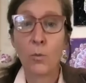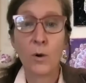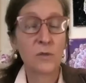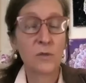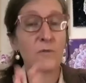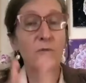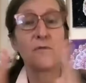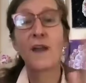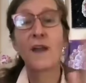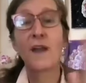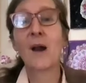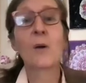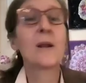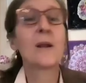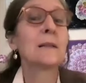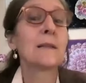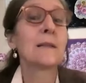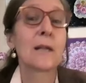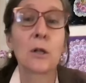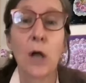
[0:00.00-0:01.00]
With
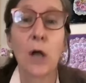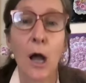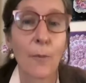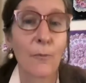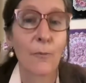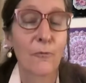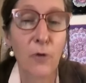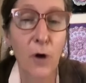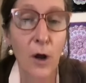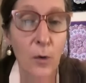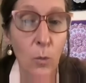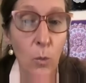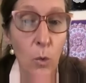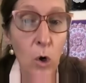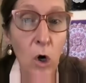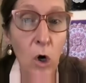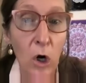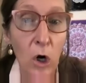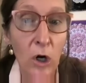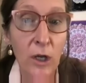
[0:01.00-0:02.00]
very little upfront
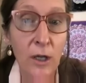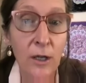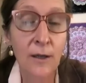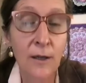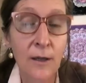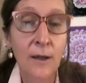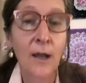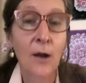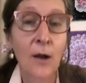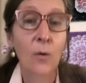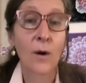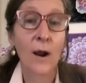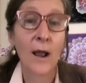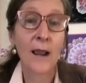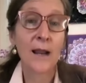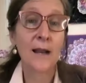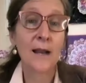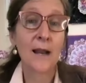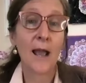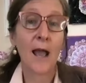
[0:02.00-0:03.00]
work,
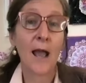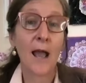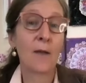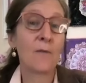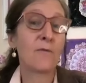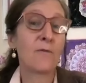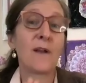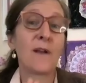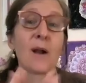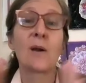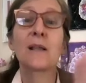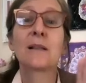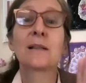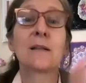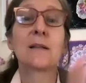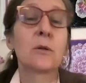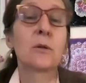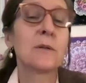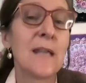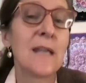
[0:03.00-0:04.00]
right? And very
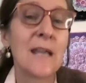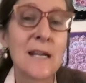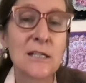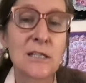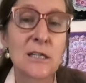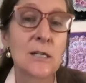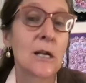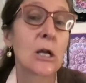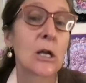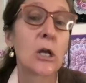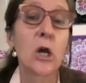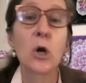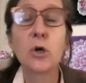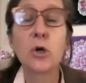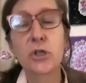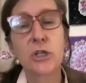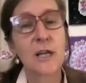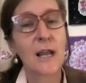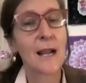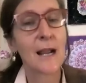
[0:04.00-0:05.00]
little need to
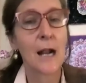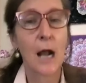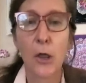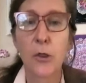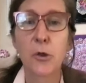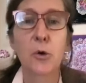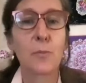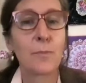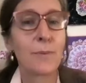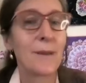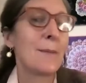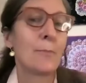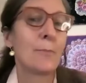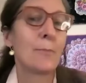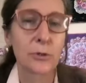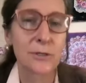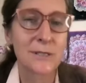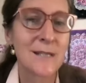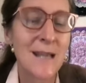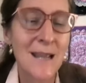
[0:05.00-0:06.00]
negotiate other
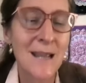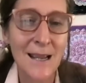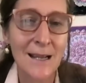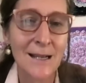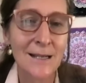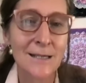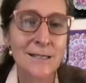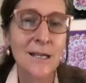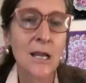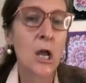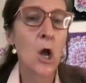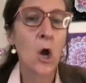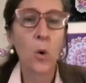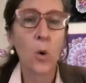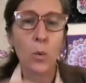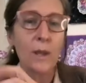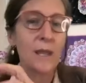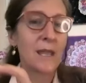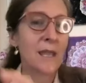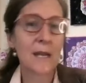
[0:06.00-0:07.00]
people's needs,
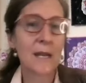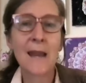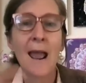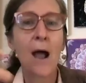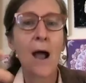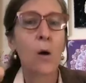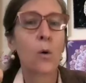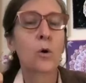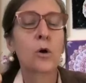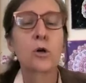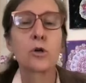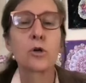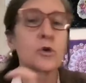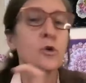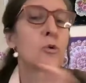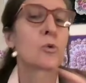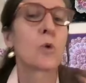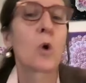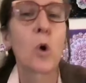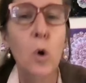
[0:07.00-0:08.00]
we can now
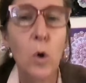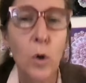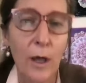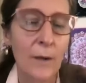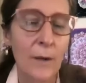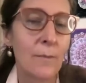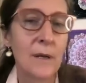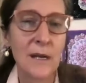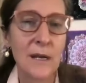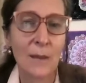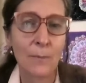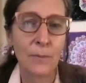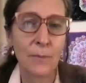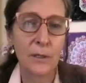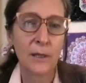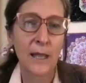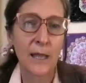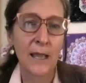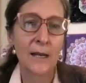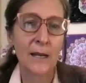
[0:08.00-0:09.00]
control and
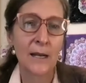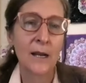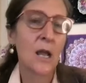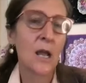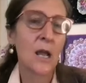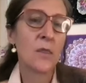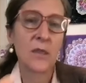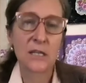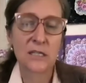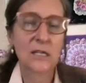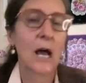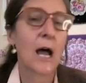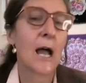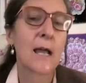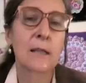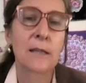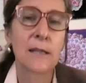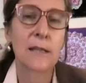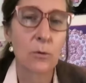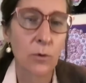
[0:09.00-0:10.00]
manipulate this
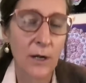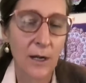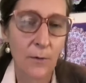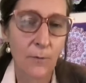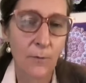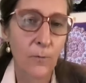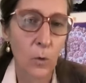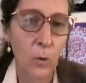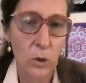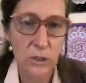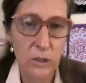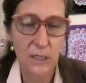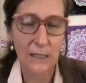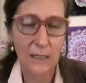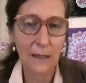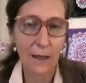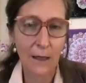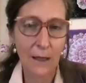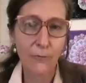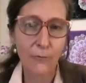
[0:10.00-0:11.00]
highly
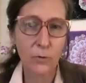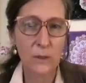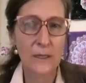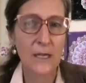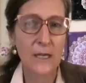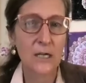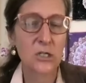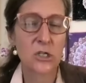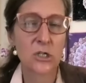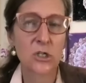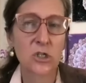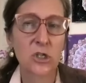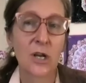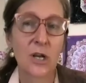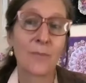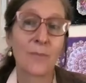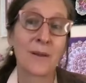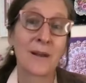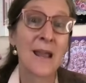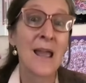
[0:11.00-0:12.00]
reinforcing love
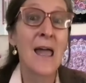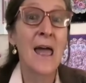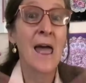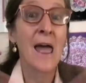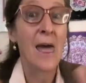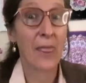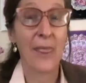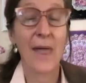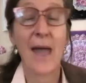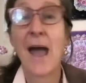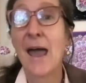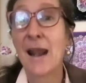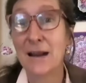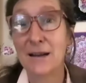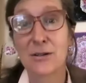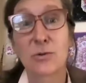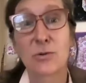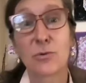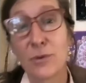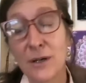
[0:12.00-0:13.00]
relationship. And
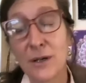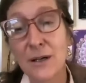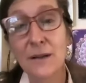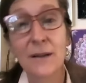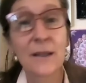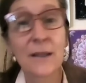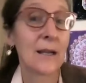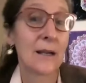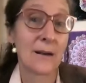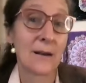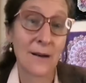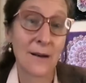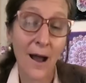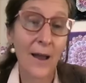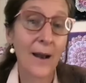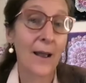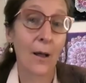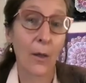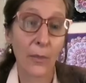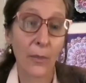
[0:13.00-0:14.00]
that is really
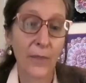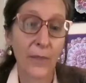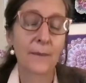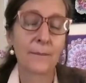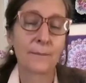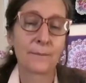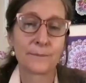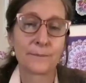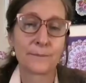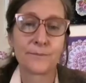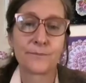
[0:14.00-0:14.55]
not healthy.